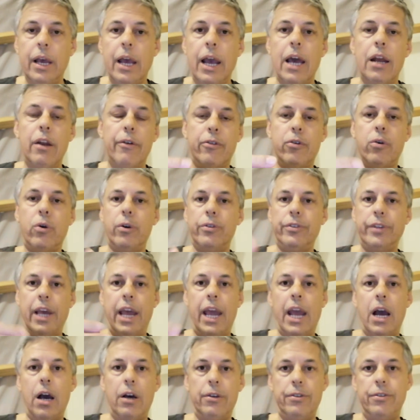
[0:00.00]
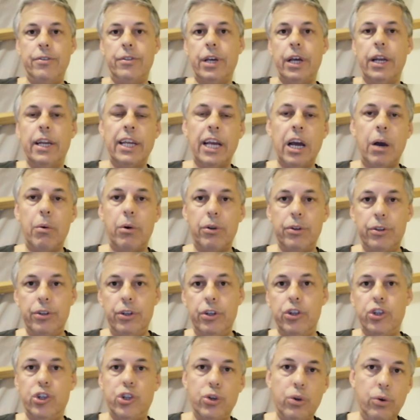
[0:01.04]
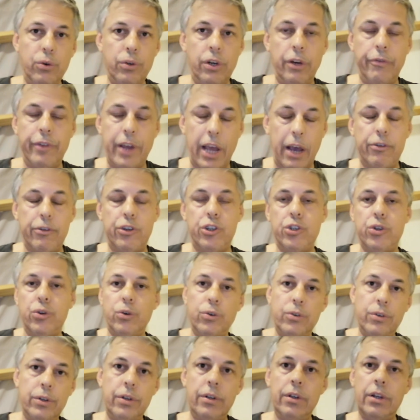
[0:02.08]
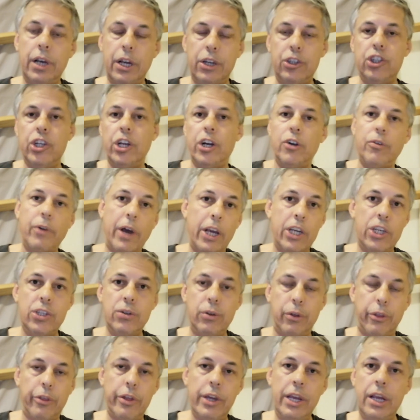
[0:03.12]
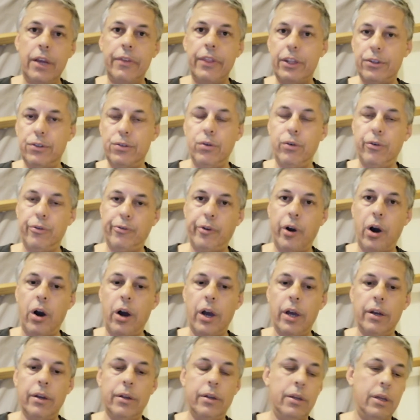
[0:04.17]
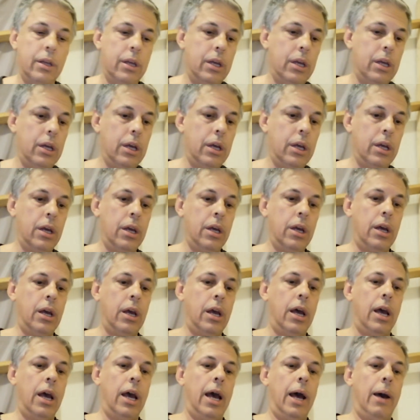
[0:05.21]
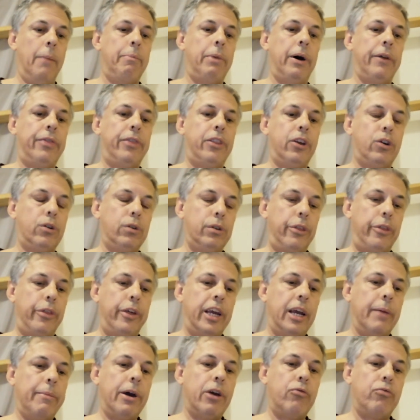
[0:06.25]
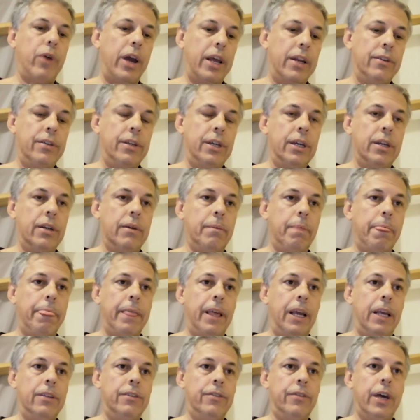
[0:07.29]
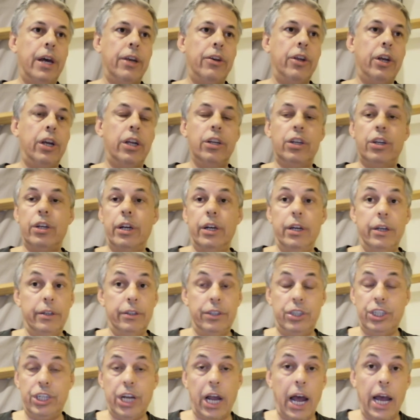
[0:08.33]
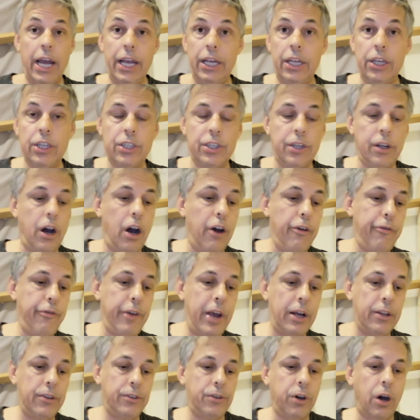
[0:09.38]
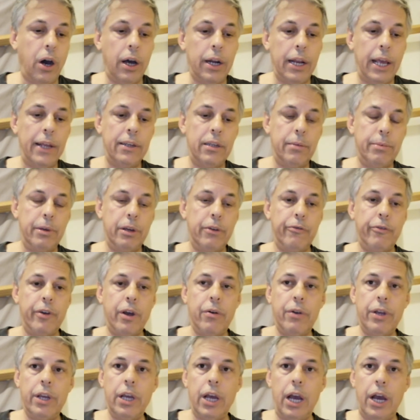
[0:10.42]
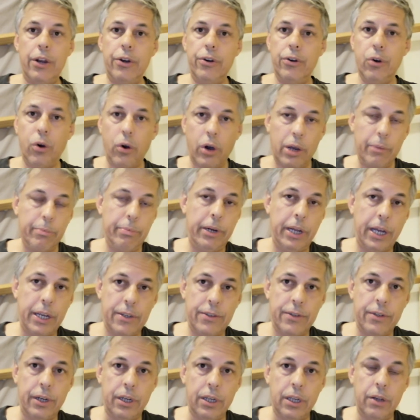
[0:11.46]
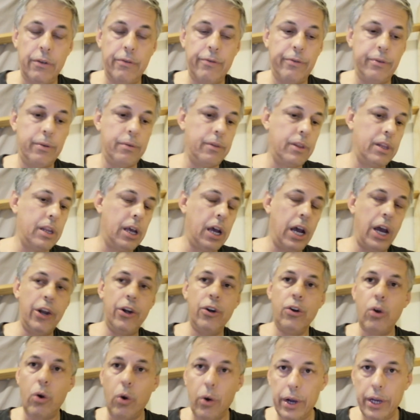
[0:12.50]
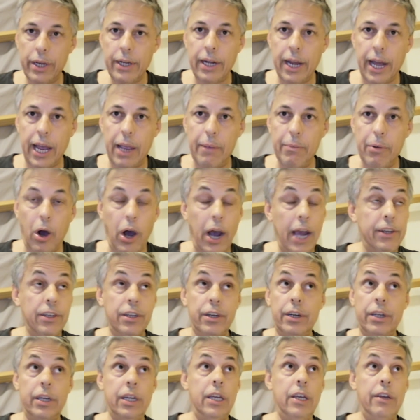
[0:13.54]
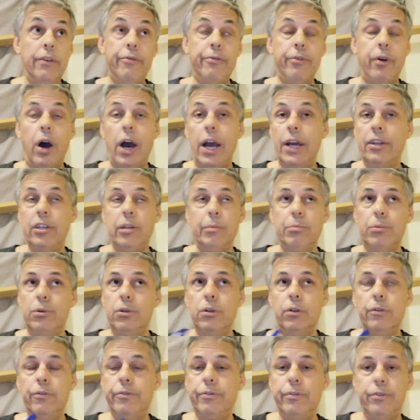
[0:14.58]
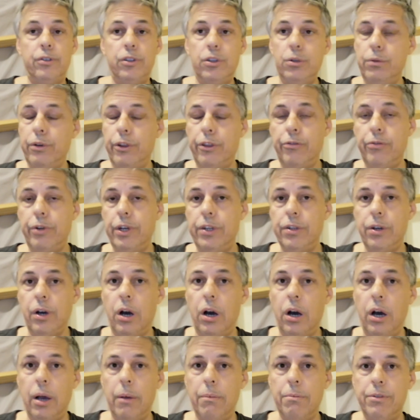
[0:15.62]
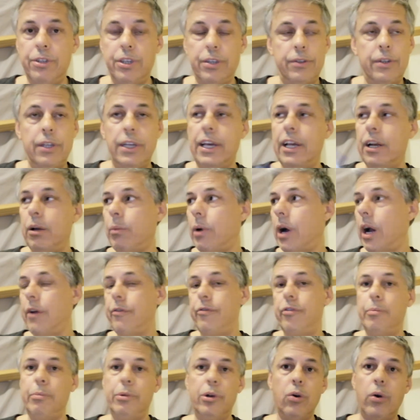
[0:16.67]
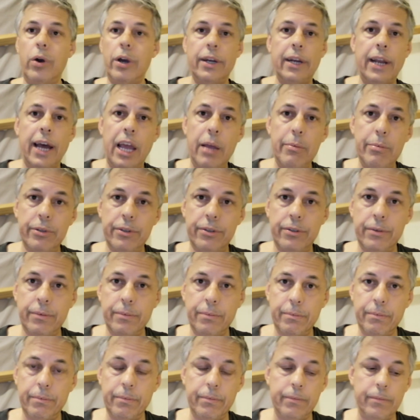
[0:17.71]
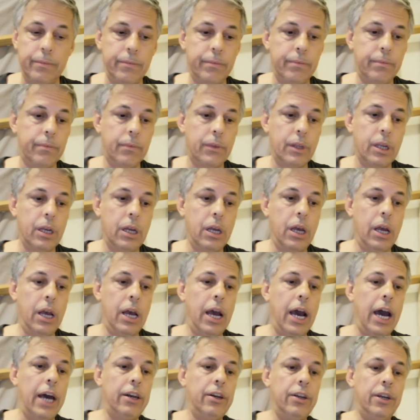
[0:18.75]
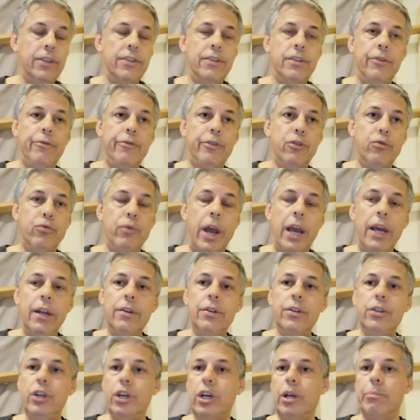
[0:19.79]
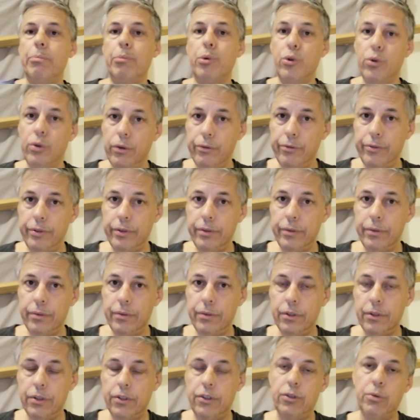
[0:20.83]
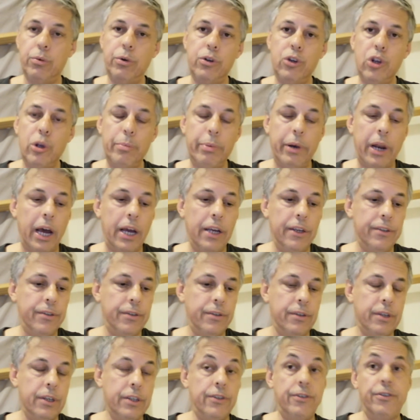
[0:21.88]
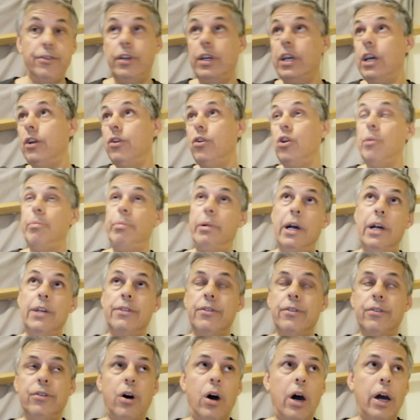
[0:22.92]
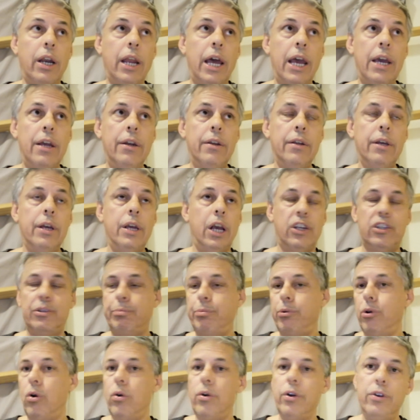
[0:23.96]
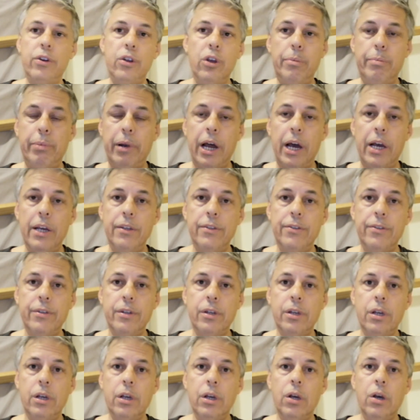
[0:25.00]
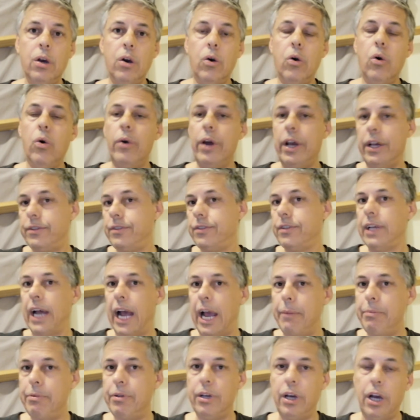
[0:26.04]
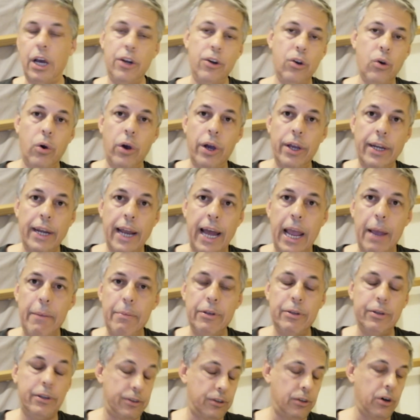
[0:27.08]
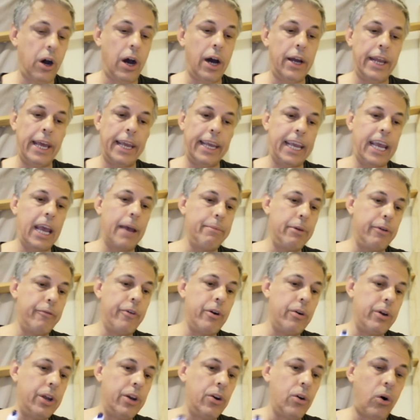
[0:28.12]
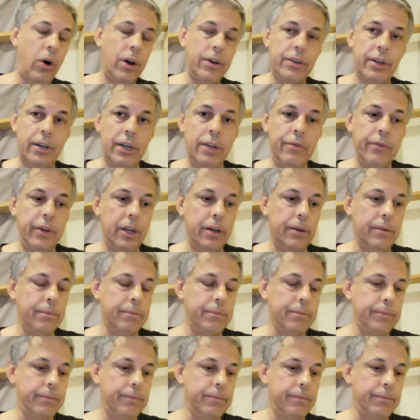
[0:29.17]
And of course, your house is going to go on to your children. If children, a generational thing. That's all fine. But the good thing about renting is that you can change. I found Thailand to be a very annoying place to live, annoying neighbor. I had to move two or three times just to get away from annoying neighbors. At least if you rent, you can move to a new place, see a new place of Thailand, explore a new place, or escape annoying neighbors because Thailand can be very annoying to live in.